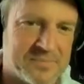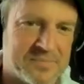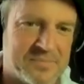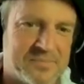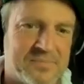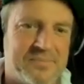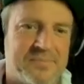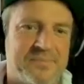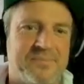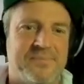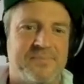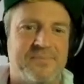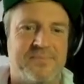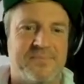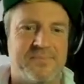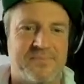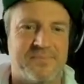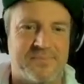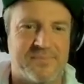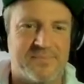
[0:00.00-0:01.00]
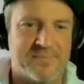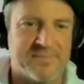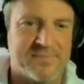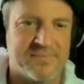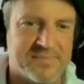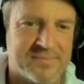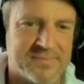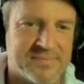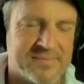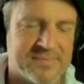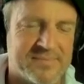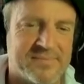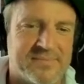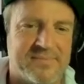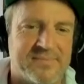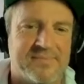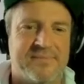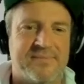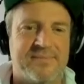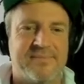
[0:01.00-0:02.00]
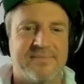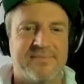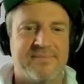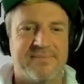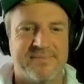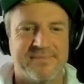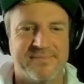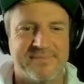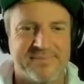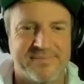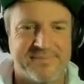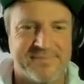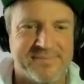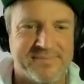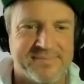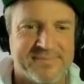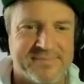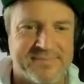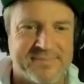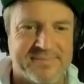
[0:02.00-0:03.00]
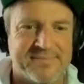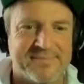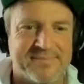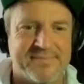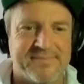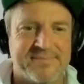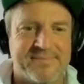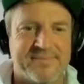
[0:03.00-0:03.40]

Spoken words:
This person isn't speaking.